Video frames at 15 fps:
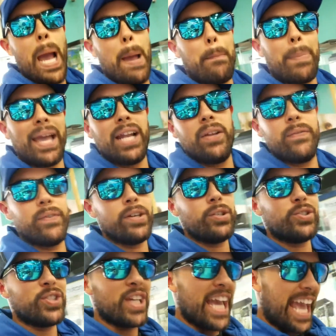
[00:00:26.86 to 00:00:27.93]
betta fish
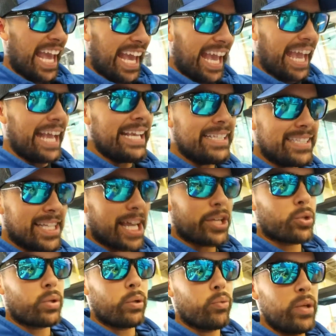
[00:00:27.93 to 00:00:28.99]

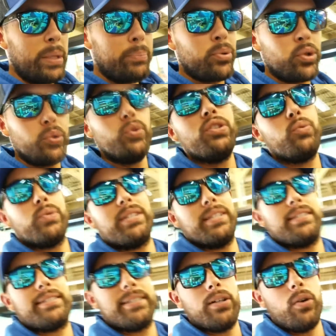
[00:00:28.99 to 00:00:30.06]
asexually reproduced with
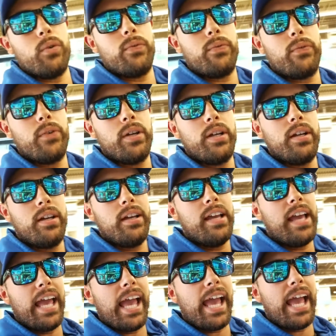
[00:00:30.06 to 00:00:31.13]
itself
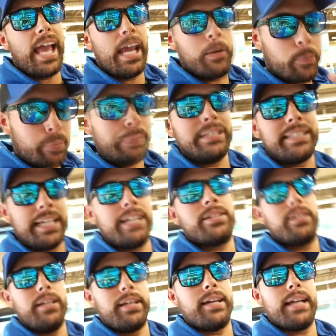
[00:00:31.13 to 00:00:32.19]
and
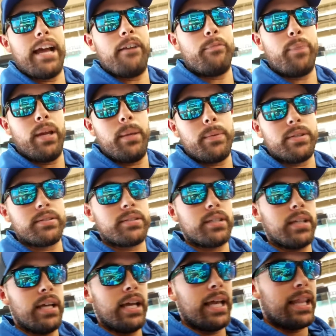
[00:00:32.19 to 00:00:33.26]
potentially could have babies.
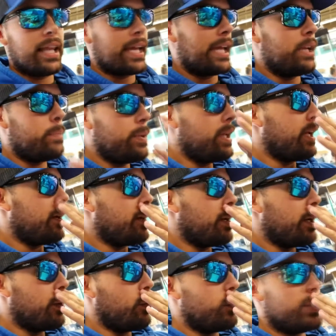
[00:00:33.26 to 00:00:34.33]
Like it'd be,
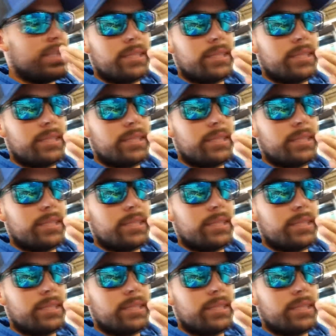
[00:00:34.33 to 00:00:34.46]
would this